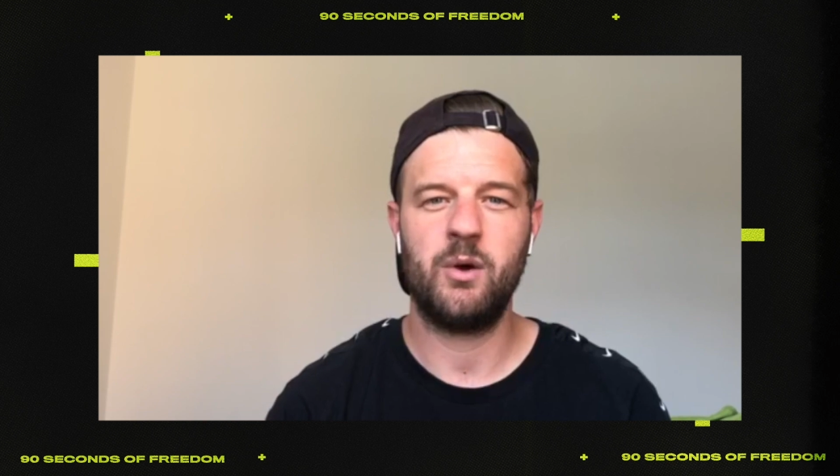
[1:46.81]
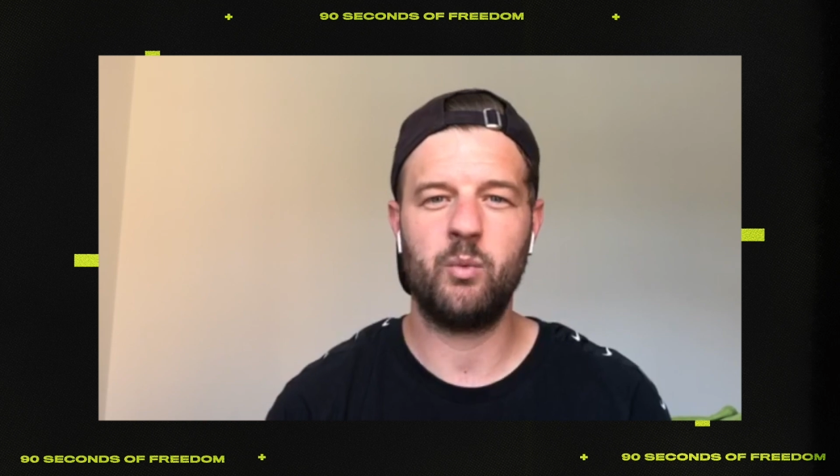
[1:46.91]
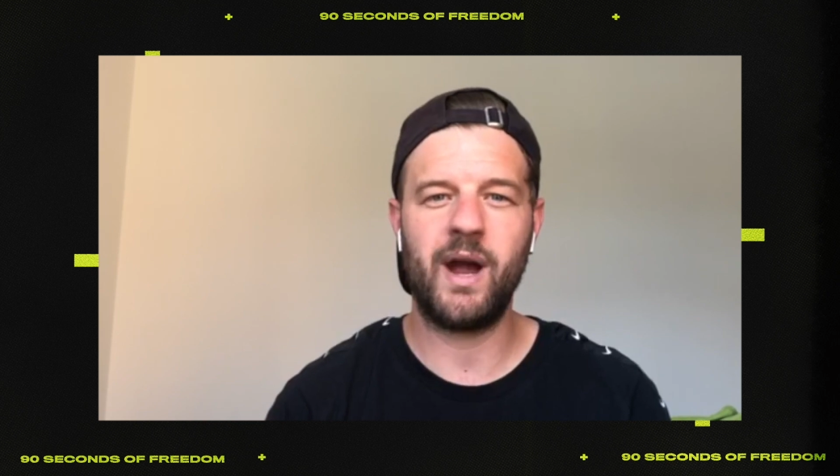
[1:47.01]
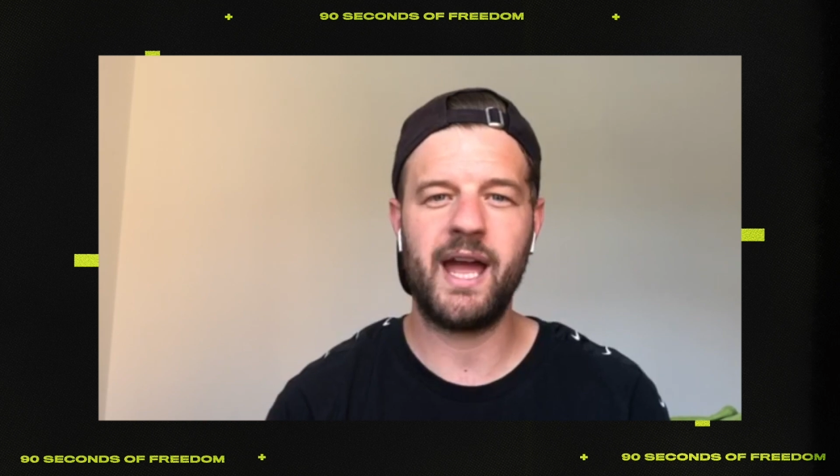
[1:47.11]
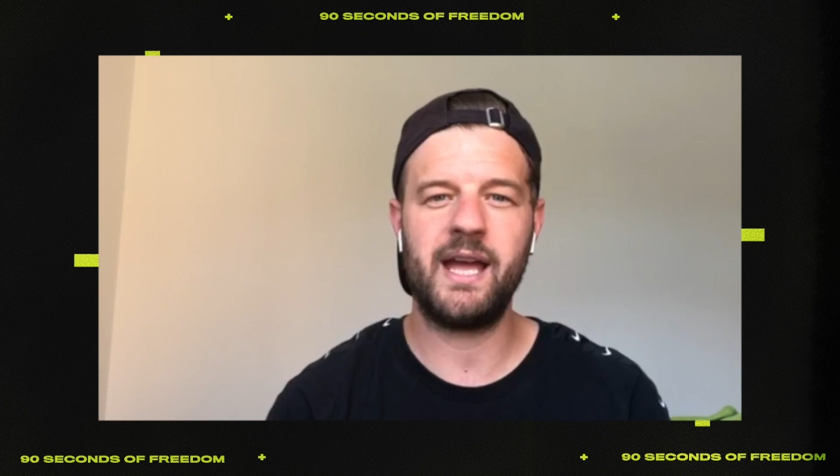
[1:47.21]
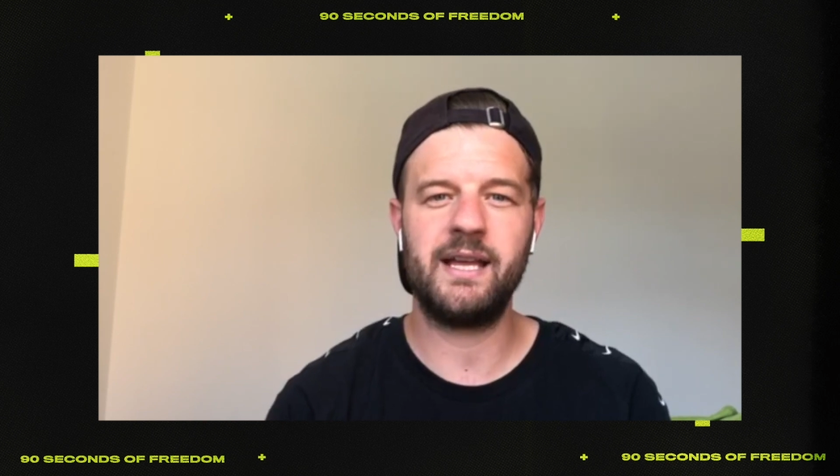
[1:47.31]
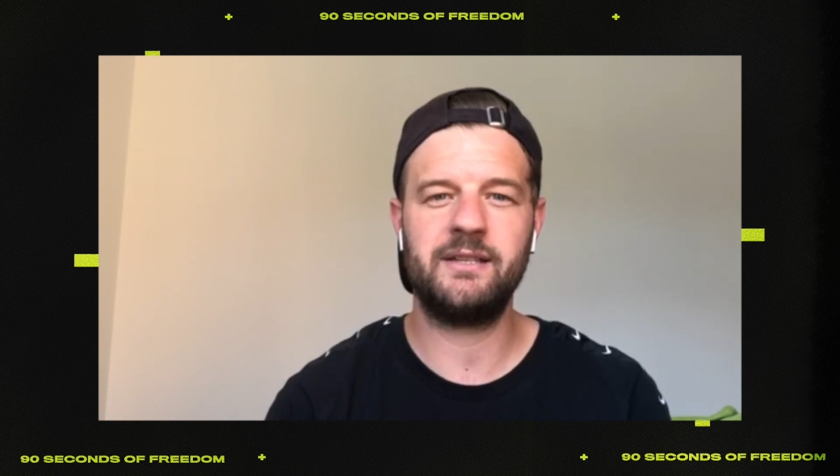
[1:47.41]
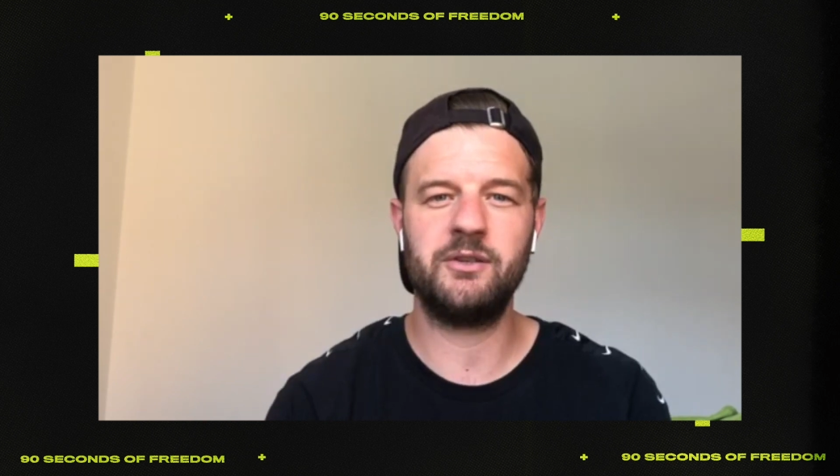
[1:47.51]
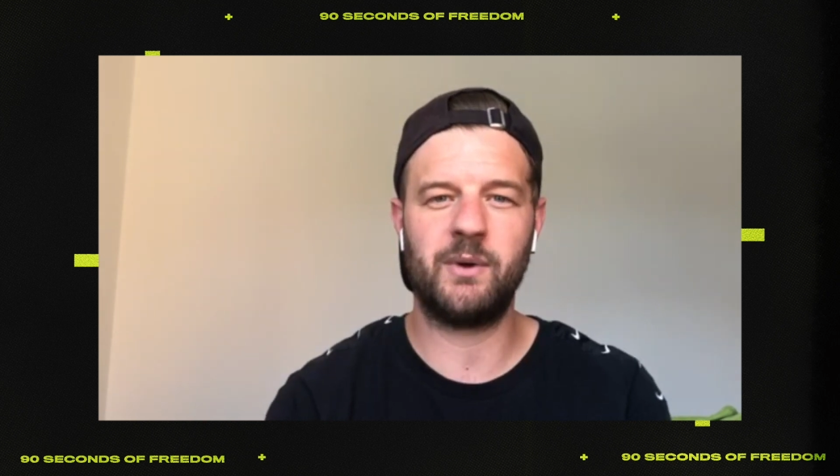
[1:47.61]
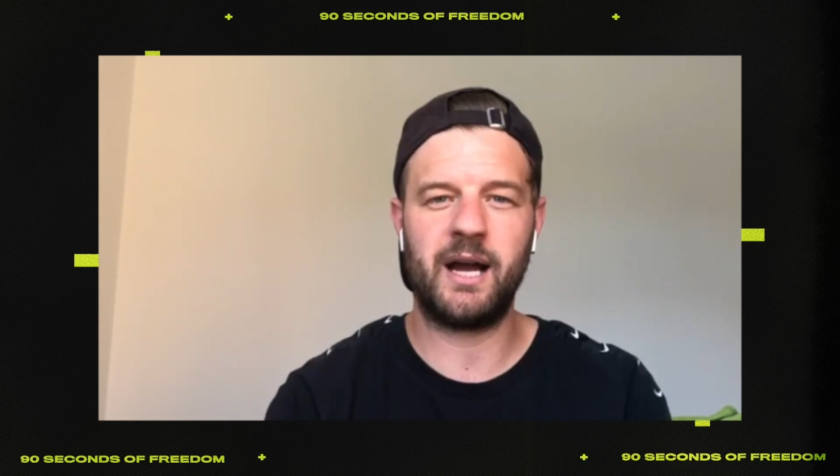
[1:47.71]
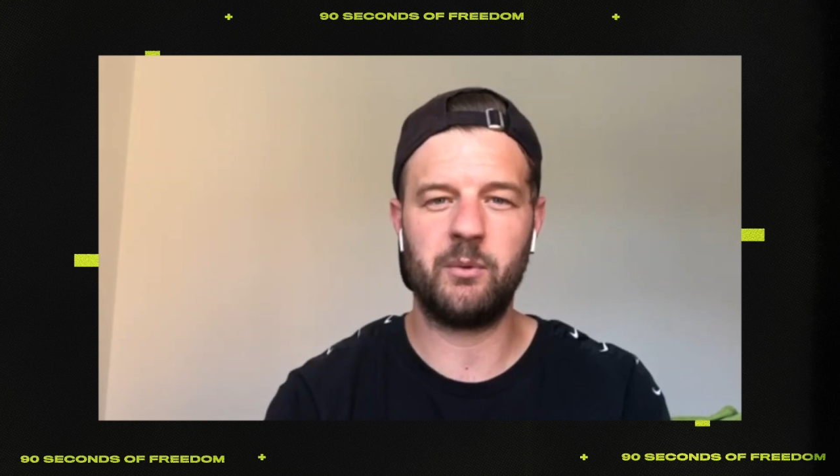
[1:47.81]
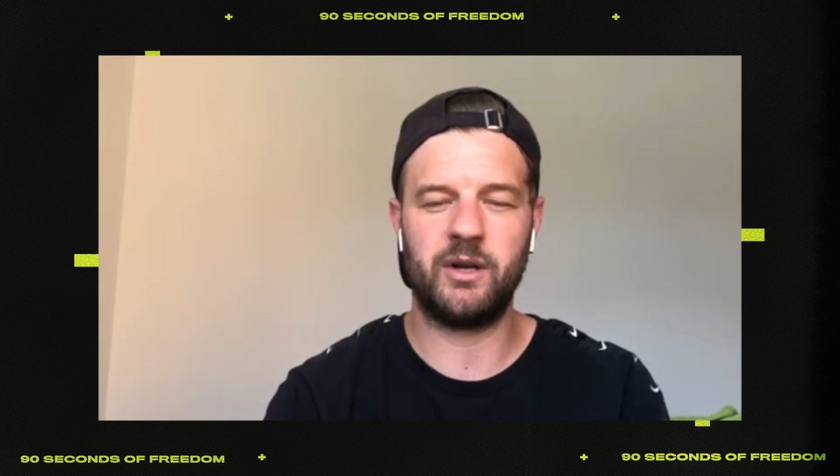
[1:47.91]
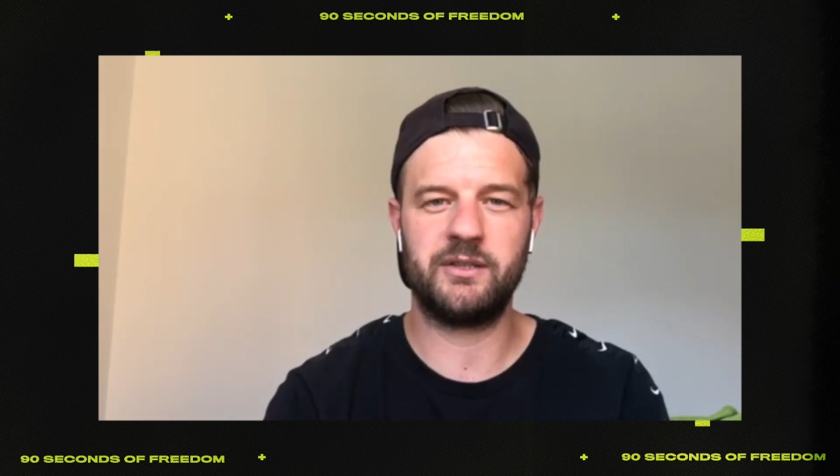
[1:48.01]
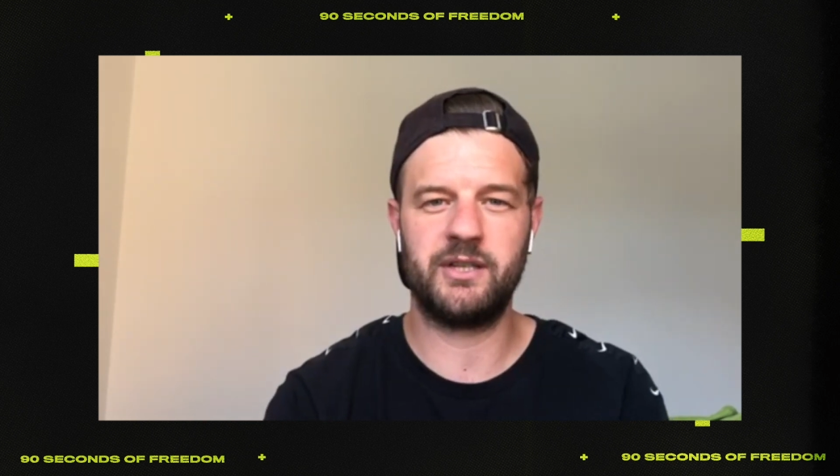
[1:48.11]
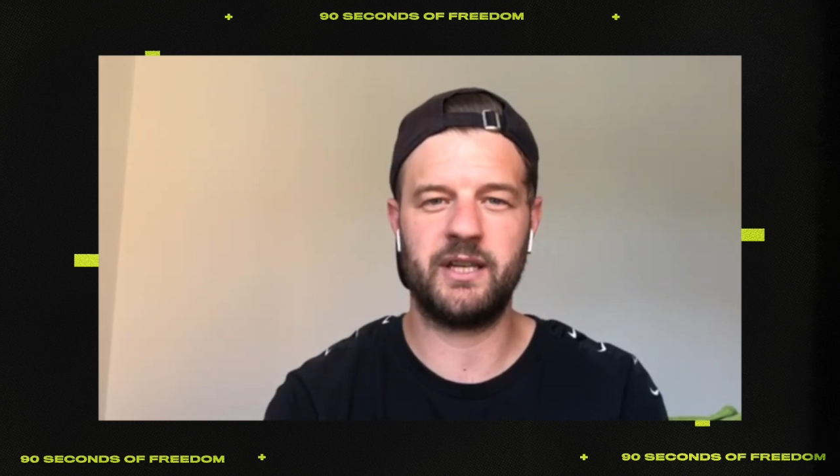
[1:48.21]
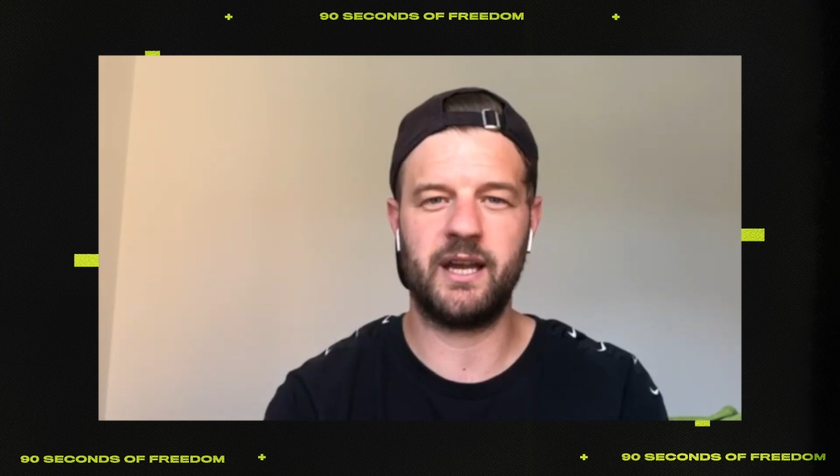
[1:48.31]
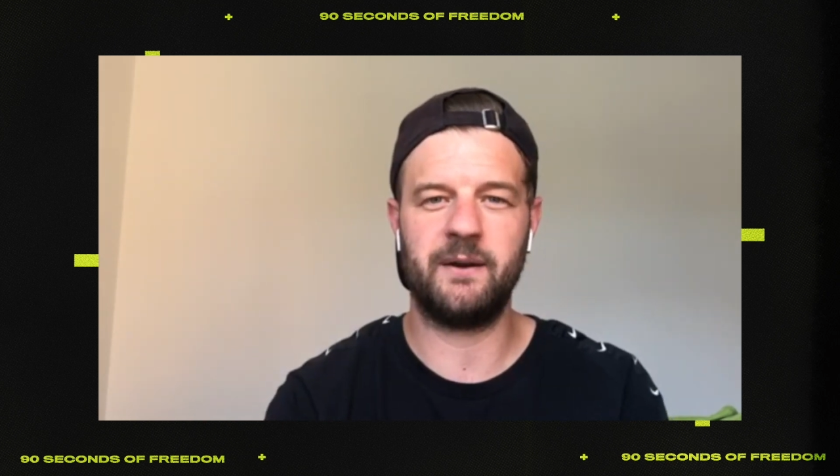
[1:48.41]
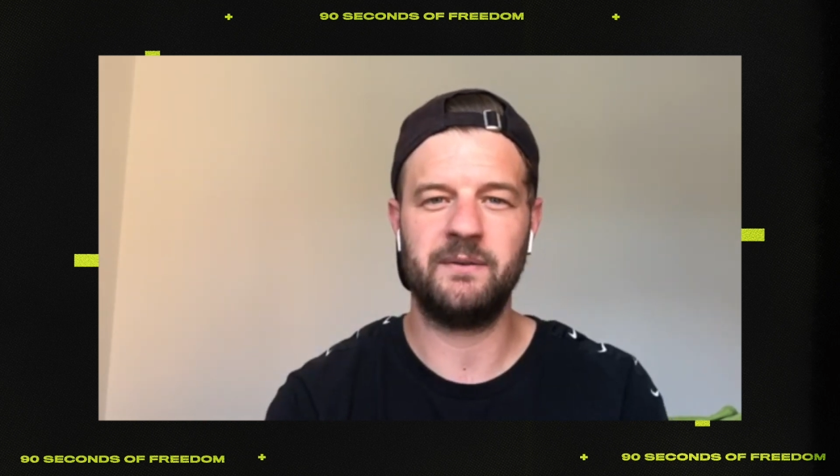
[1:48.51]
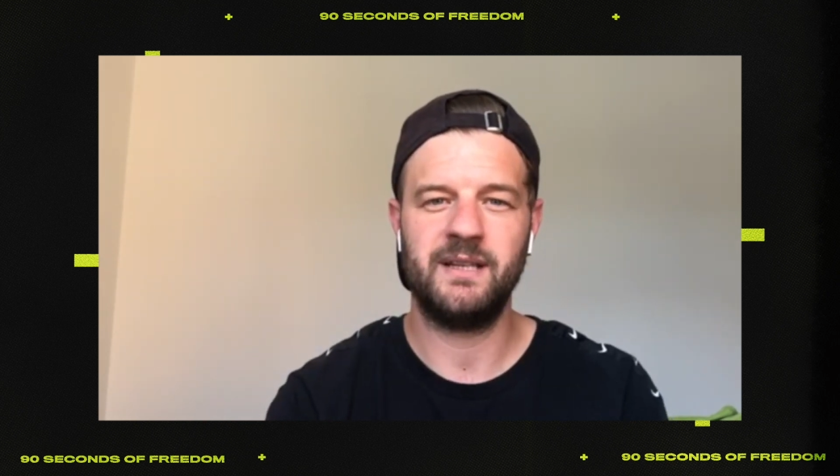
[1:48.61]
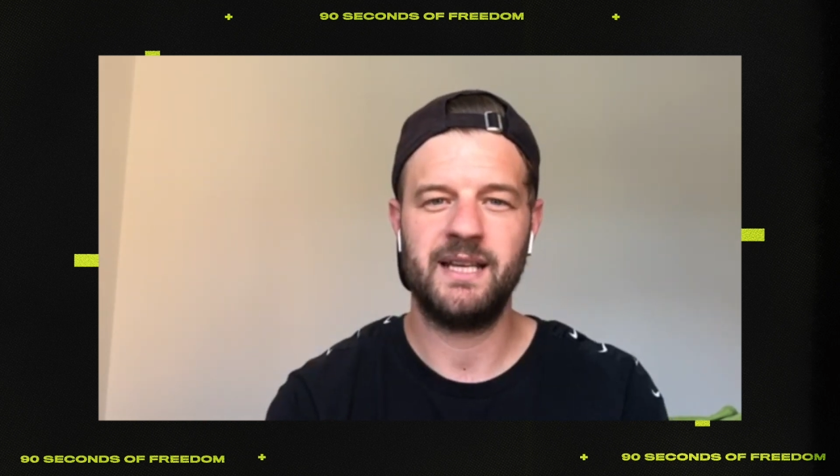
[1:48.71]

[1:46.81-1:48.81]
where do I want to go?